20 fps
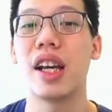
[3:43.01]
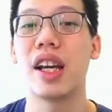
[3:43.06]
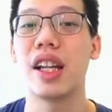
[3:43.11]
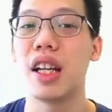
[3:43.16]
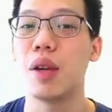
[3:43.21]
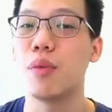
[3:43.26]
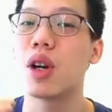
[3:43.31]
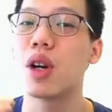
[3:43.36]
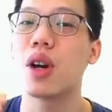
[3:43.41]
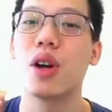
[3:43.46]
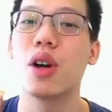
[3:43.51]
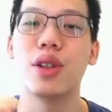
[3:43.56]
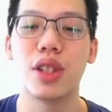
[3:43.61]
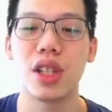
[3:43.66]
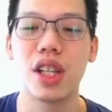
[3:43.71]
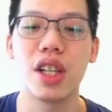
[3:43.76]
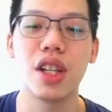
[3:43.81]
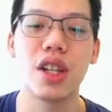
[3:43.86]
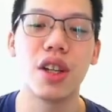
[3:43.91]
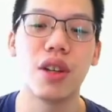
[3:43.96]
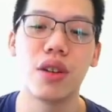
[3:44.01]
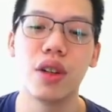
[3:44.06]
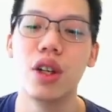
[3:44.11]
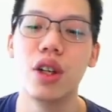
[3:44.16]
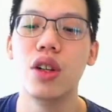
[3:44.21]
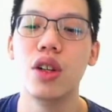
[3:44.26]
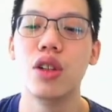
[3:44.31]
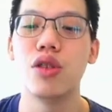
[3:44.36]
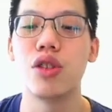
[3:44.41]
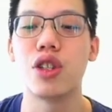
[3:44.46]
and it will continue
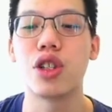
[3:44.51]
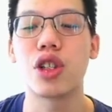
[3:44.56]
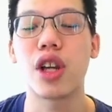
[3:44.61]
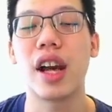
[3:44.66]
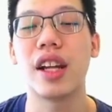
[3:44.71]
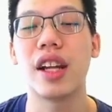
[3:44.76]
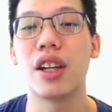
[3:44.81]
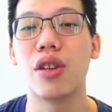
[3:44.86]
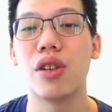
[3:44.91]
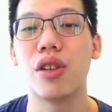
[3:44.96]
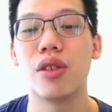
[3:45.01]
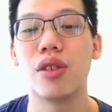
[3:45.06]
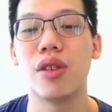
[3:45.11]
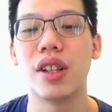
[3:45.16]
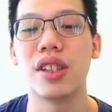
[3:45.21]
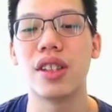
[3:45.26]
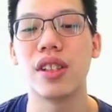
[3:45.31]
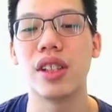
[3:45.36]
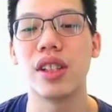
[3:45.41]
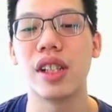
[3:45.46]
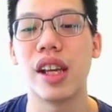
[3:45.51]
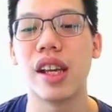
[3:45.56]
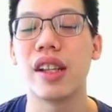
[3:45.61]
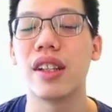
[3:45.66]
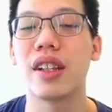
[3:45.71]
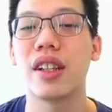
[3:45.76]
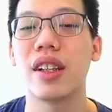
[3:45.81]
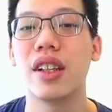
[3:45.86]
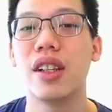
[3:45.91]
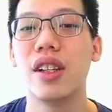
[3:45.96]
to shine and grow until the
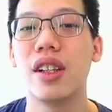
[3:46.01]
end.